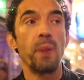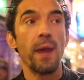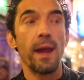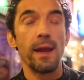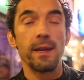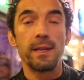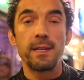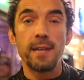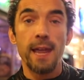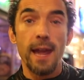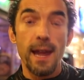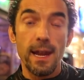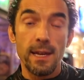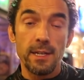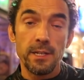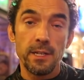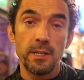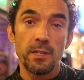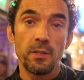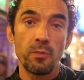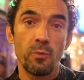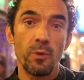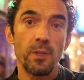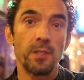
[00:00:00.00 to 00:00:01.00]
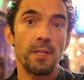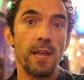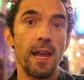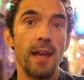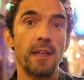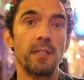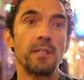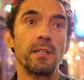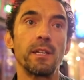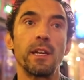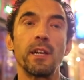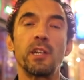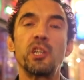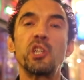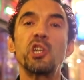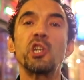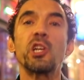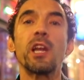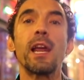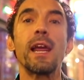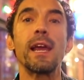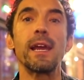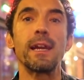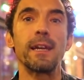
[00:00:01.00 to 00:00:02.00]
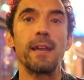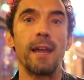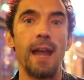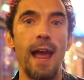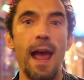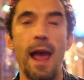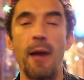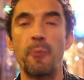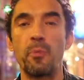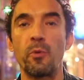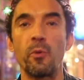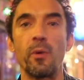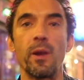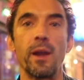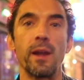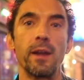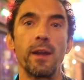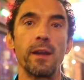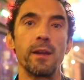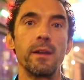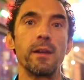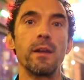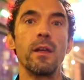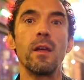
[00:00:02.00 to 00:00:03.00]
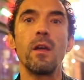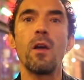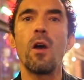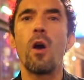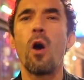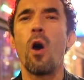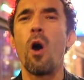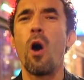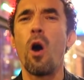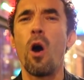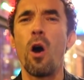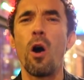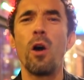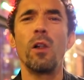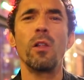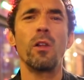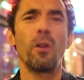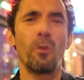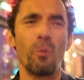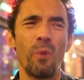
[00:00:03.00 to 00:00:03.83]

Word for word: Pantages was actually a chain that operated all